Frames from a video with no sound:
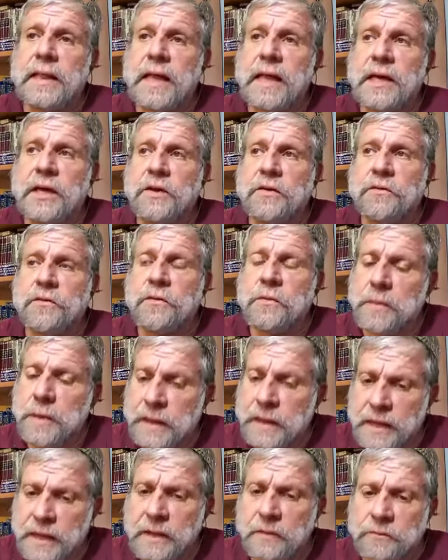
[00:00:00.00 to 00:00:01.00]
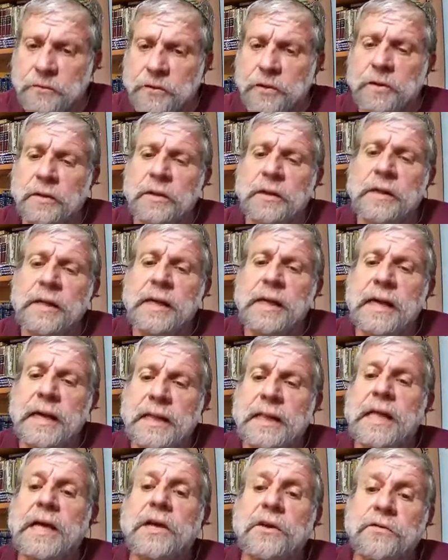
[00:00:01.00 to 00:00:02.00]
and thank you for being helpful,
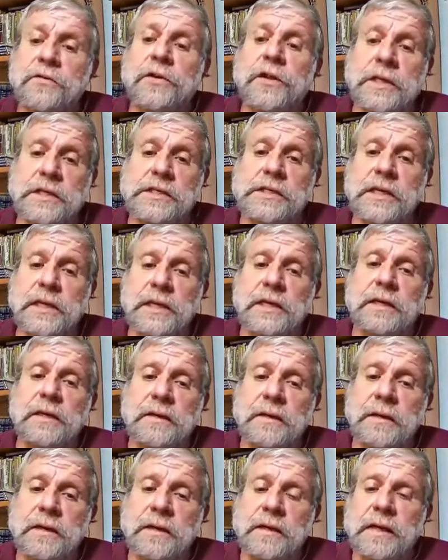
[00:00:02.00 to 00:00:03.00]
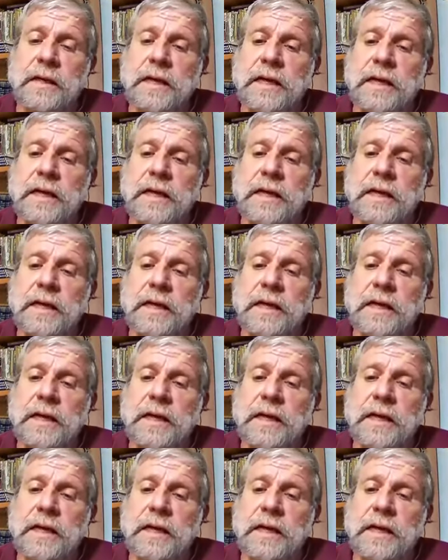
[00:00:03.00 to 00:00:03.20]
and thank you for listening.